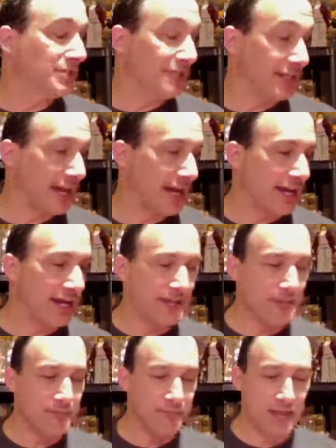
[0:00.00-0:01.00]

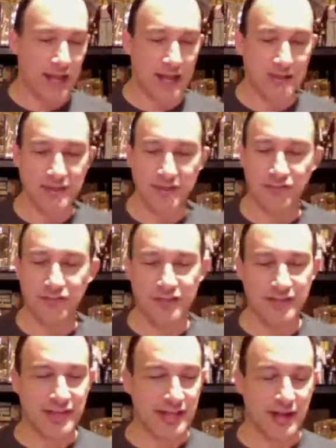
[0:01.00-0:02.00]
today, and
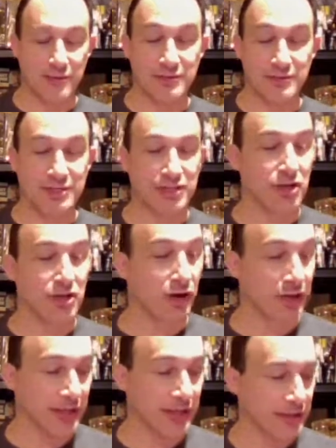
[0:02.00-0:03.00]
I was at
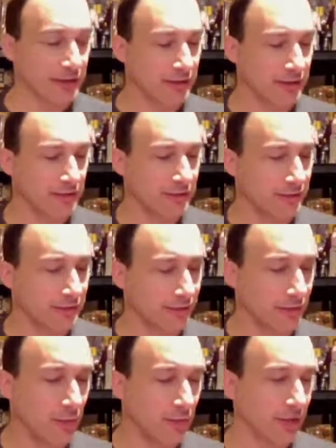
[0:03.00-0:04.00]
Target, of all
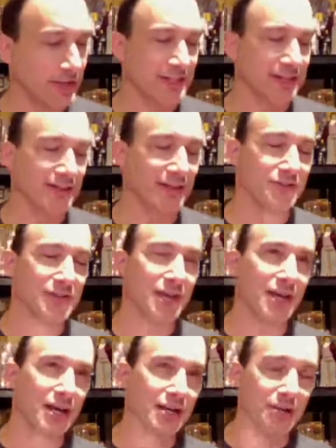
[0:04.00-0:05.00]
places. I was like,
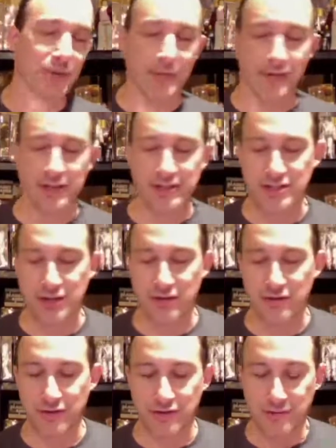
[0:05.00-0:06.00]
come on, man, let's
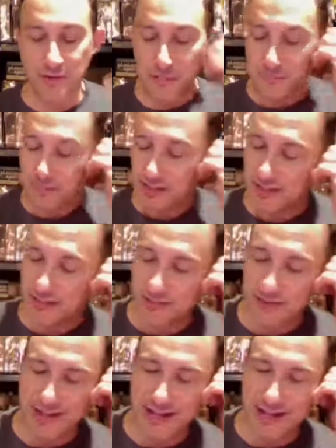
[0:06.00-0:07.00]
go. And then to
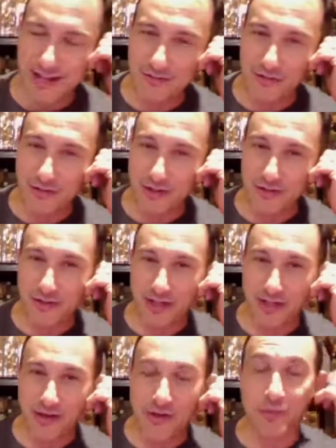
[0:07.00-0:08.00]
my door, I don't really feel
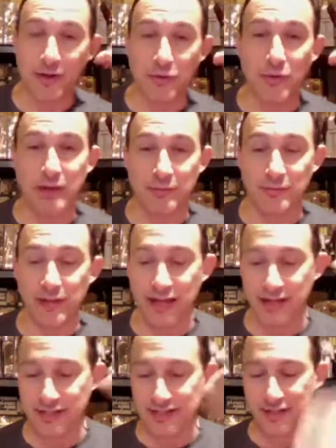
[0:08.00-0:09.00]
like going, but I went. I'm
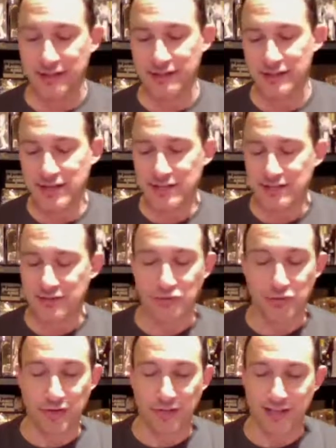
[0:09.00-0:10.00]
glad I did. So I
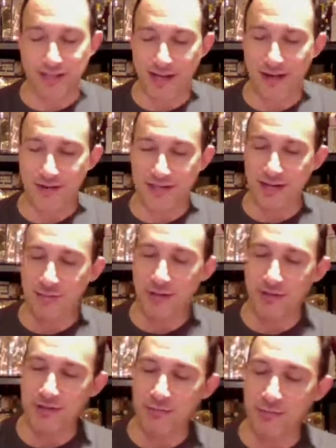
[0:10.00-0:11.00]
was really tired today, but
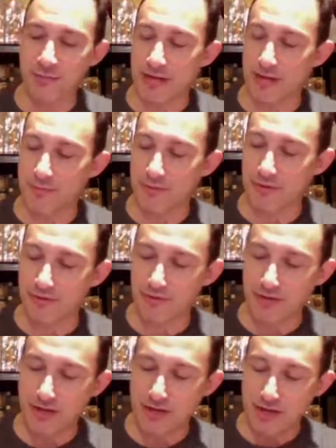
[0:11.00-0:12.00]
I was able to pick up the
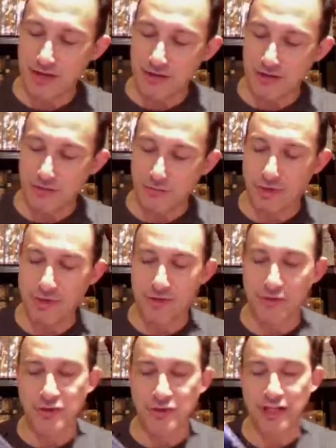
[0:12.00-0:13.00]

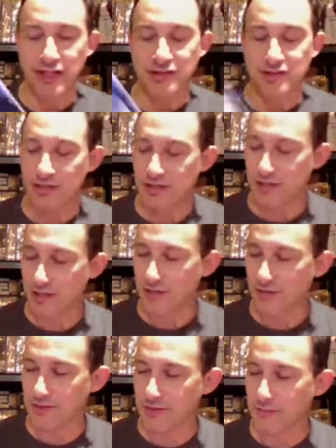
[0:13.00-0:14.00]
retro collection. I
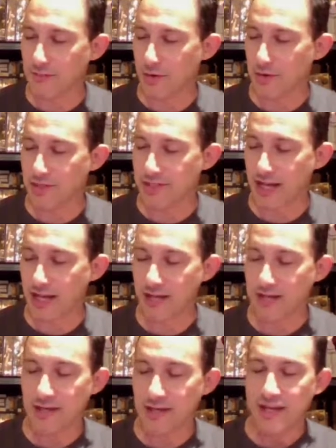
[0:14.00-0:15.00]
know it's
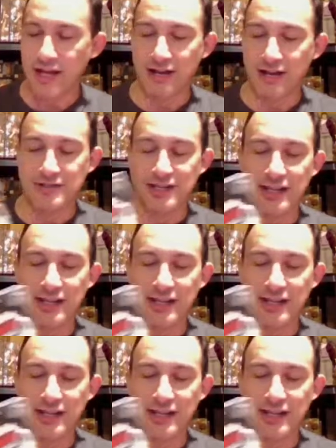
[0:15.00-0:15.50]
Bo-Katan. I know it's